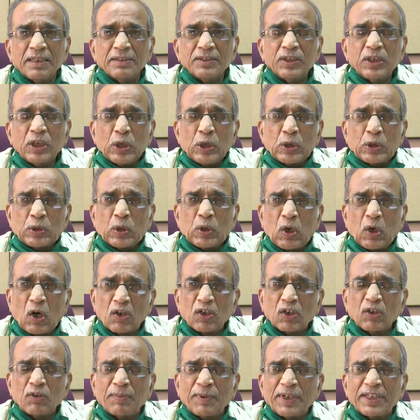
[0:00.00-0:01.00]
due to
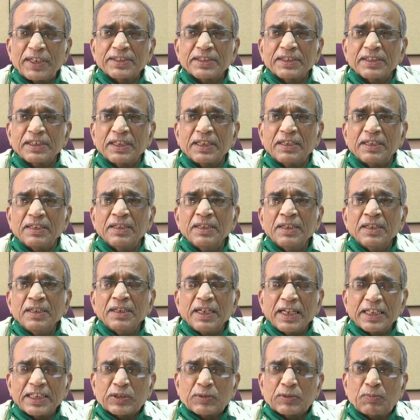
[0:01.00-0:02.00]
occupational
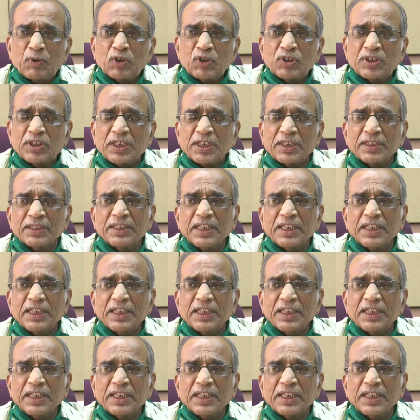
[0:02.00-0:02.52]
exposure,